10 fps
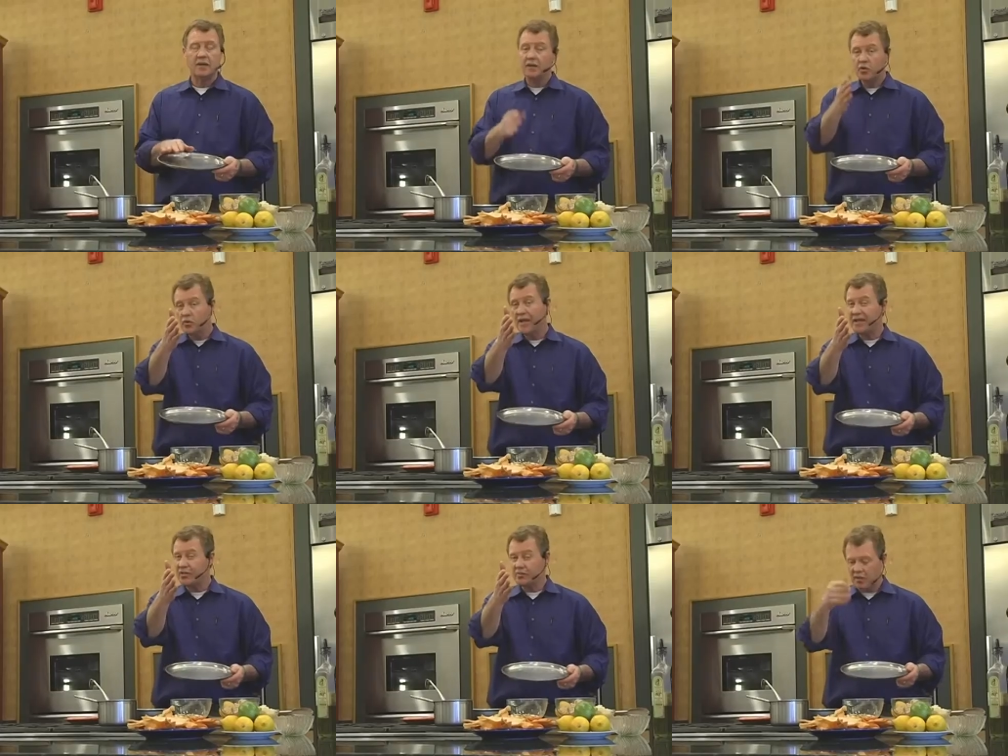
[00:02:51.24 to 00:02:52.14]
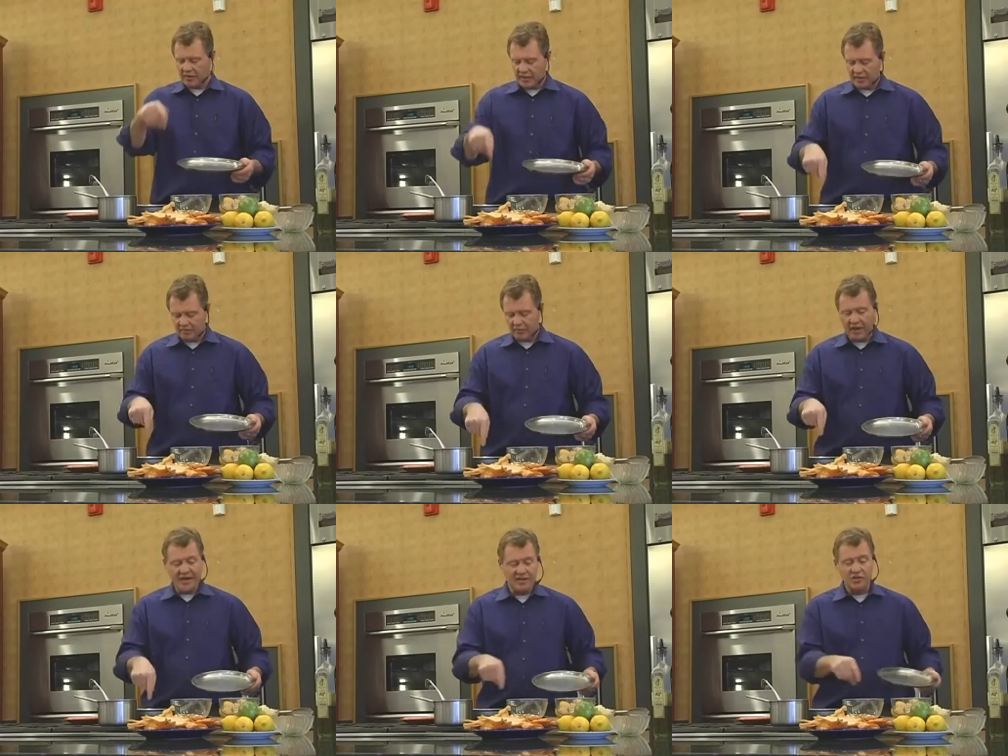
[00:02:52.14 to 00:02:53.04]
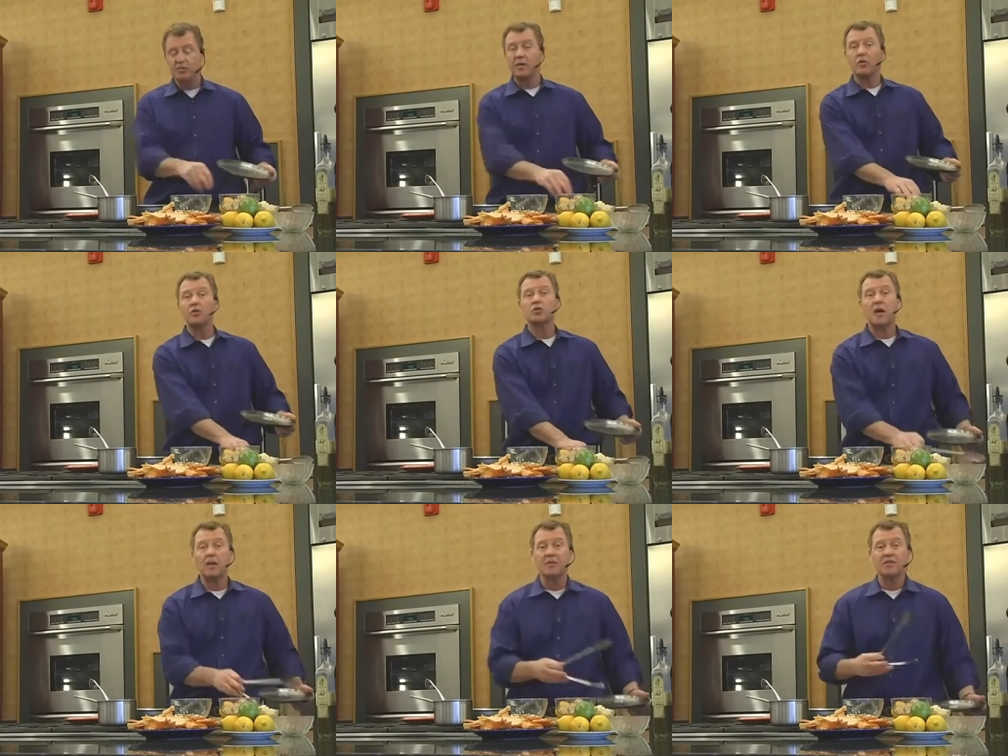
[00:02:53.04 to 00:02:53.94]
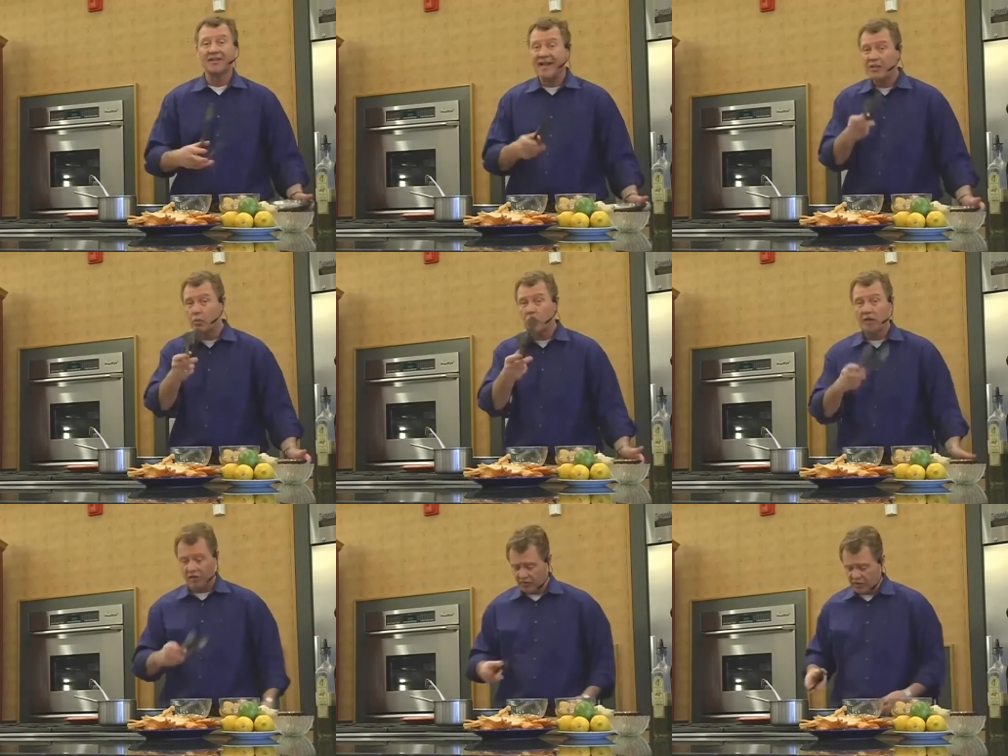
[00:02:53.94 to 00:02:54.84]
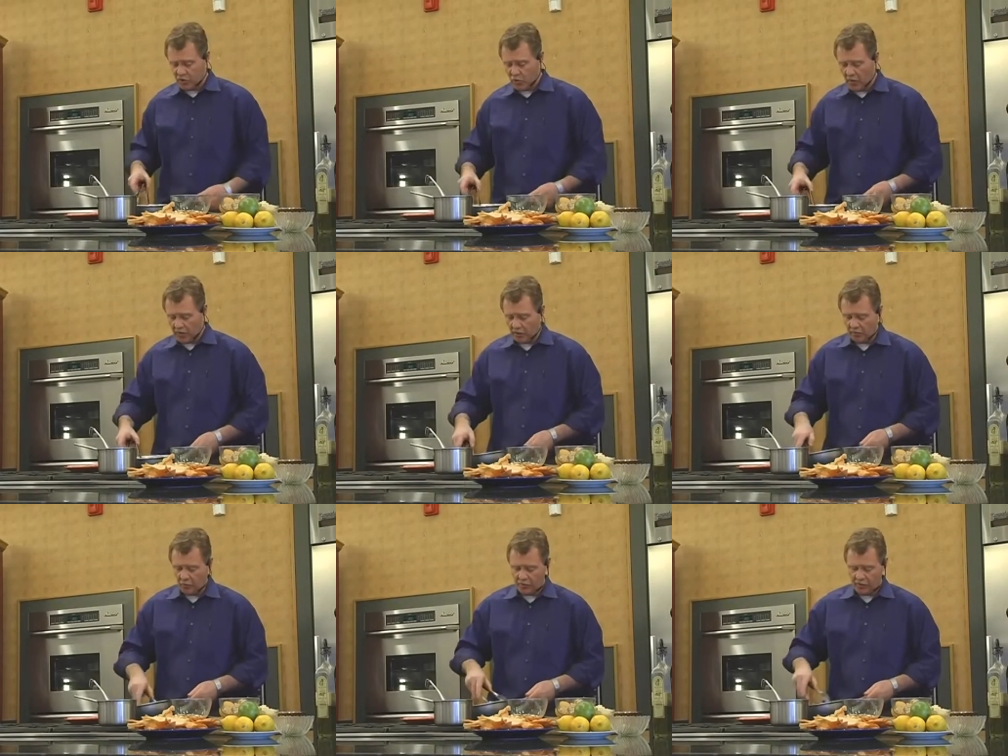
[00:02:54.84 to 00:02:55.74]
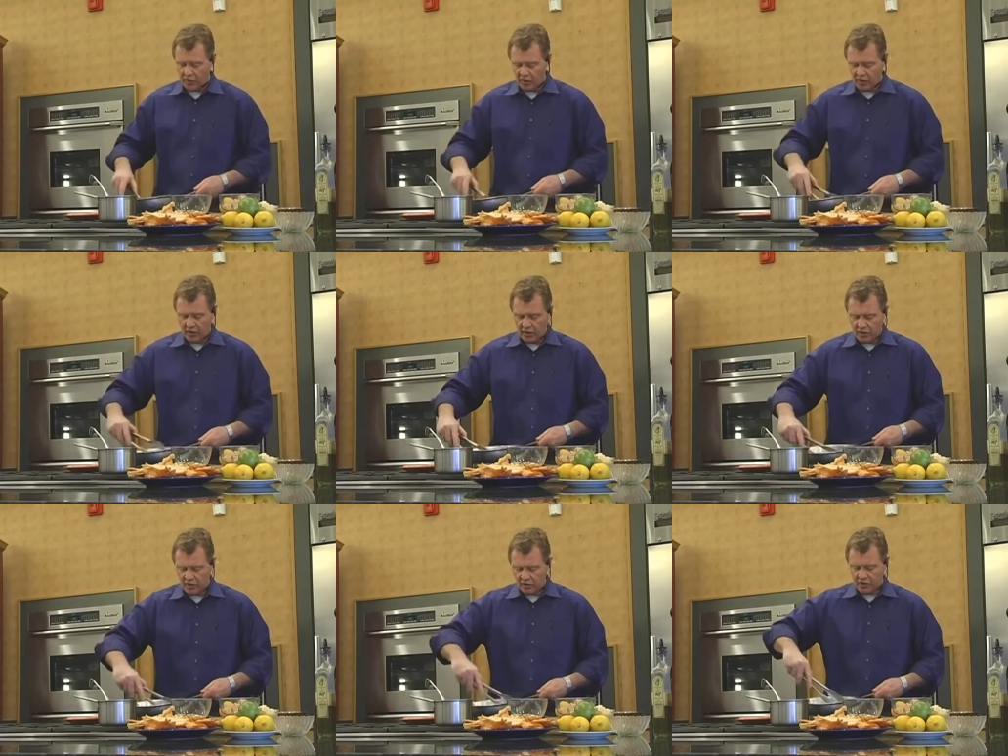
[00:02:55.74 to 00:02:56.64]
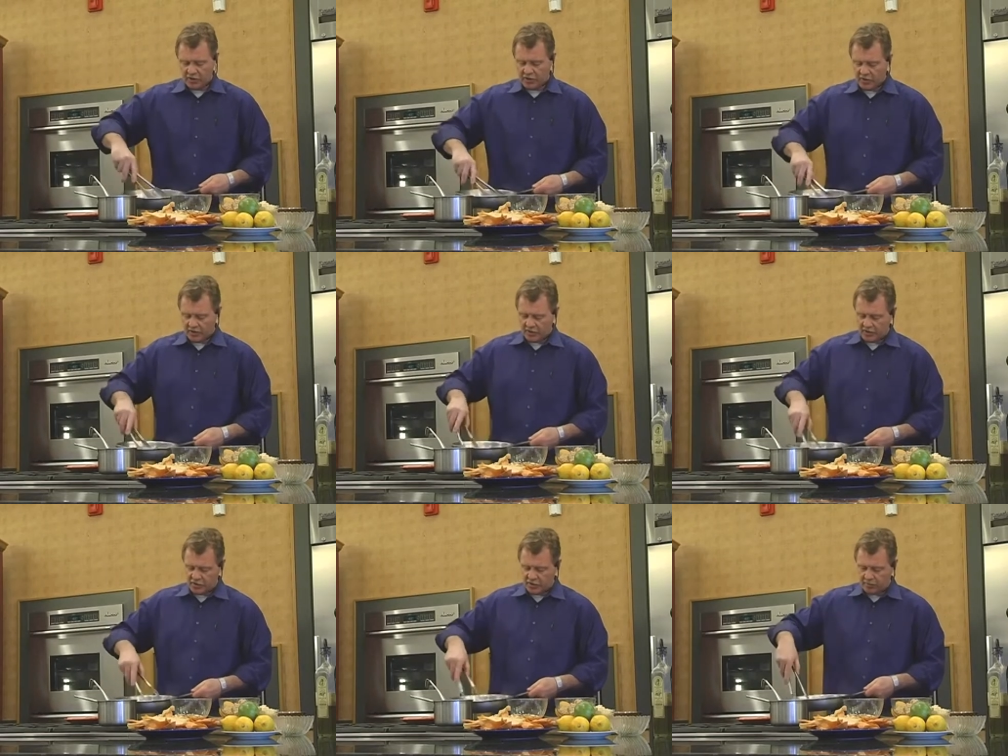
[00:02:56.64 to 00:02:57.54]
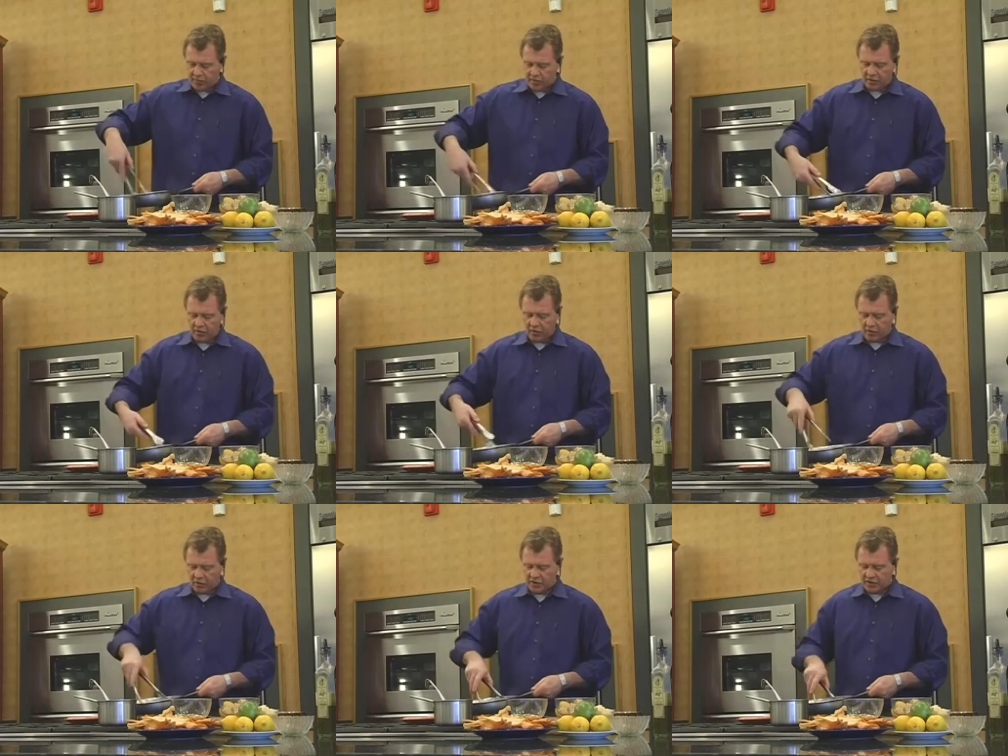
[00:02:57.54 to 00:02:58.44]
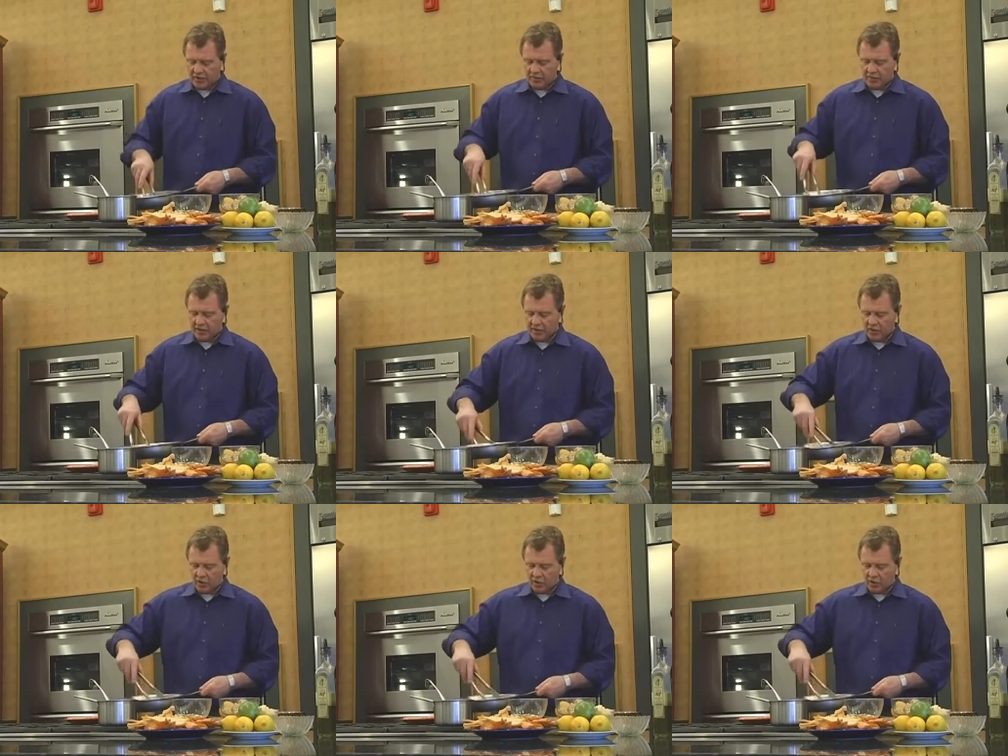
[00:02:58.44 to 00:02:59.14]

You can't smell that, but I can smell those almonds. And that's one of the things you want to look for too. You'll start to smell those as they begin to